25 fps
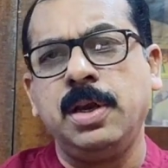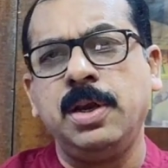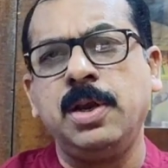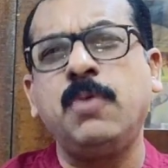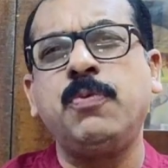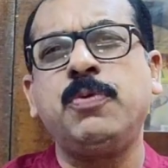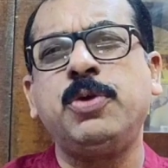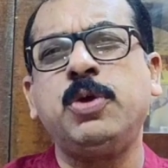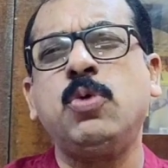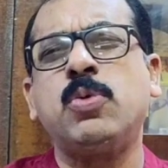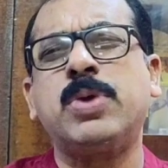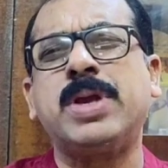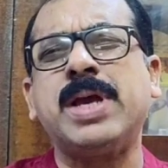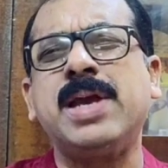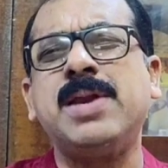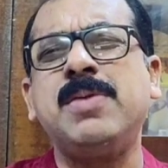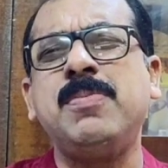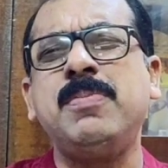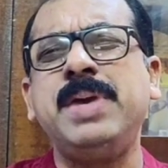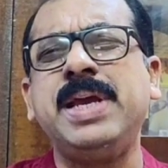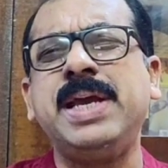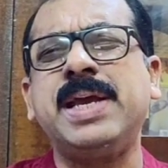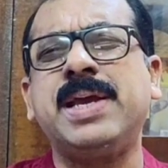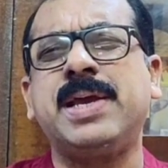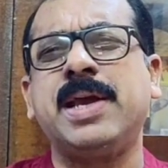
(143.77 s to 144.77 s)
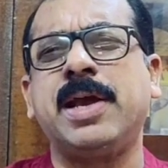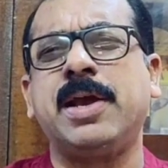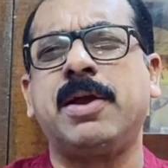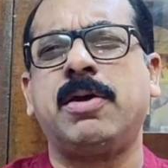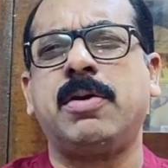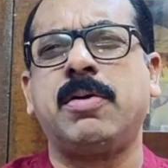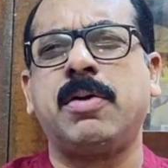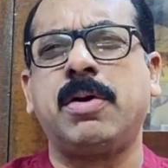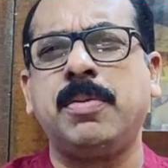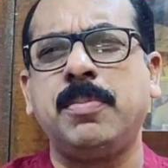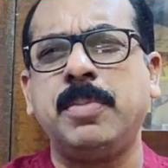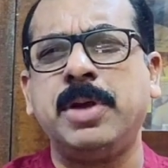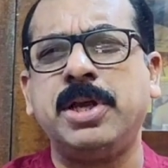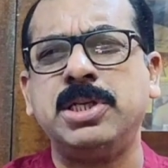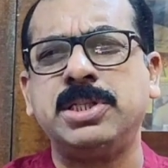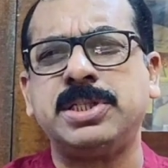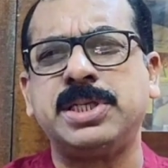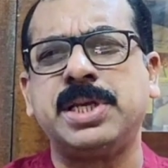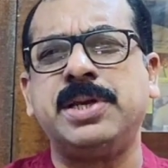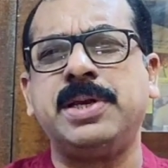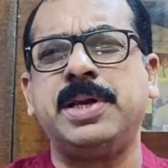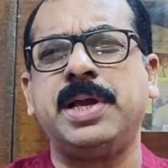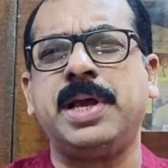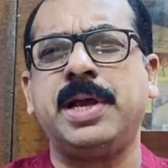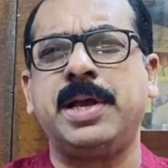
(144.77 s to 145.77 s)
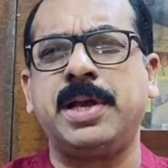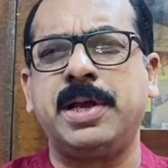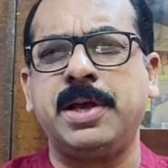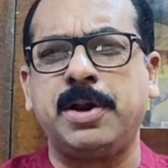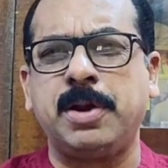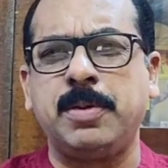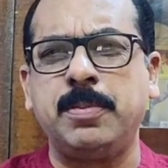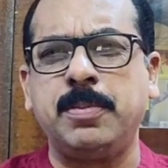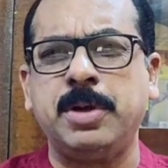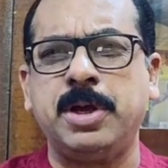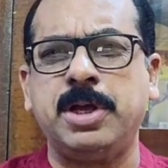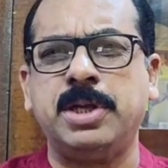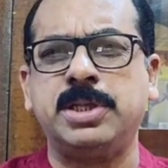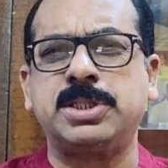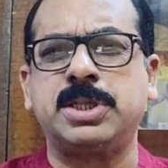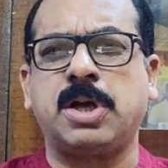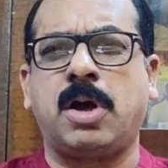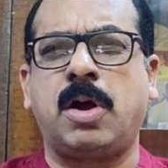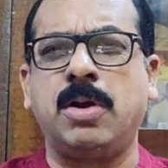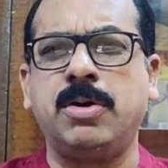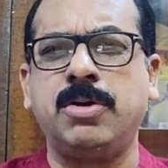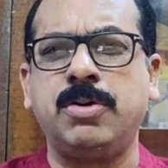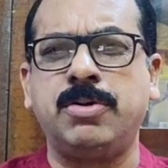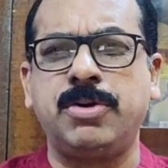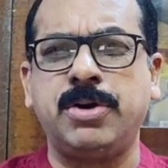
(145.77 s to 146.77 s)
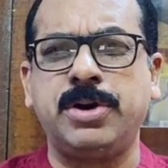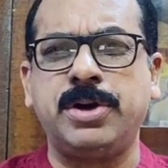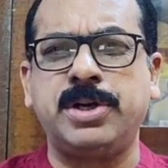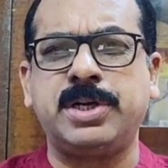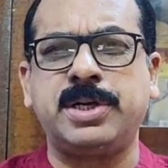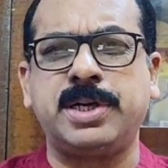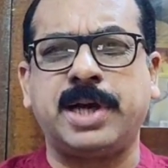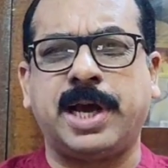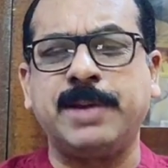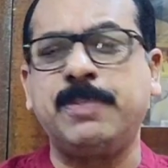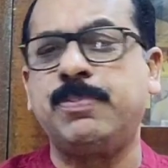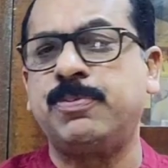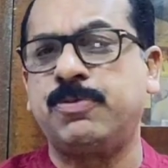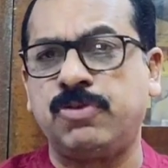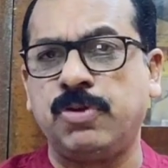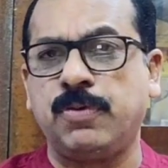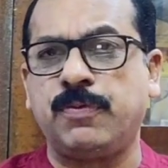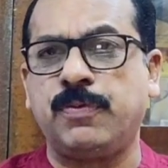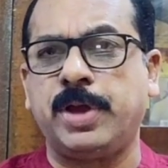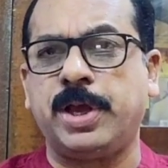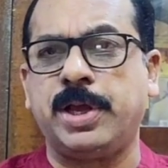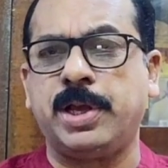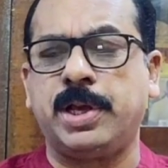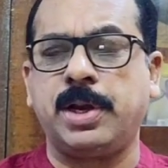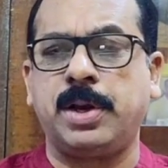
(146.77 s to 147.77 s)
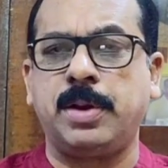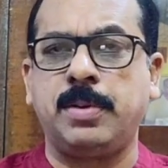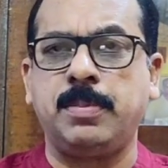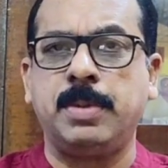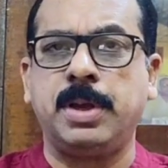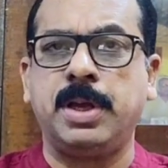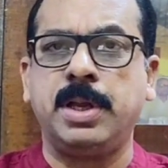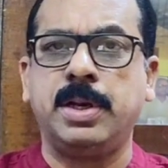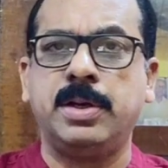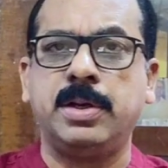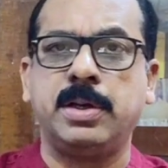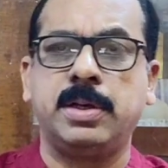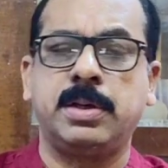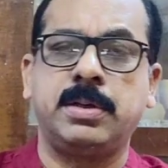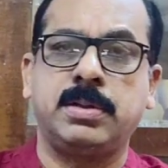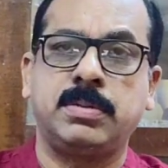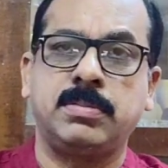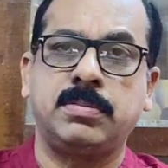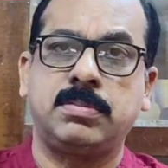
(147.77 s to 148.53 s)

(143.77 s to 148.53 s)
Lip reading: Now, you can make agreements and agreements, 100 types of agreement.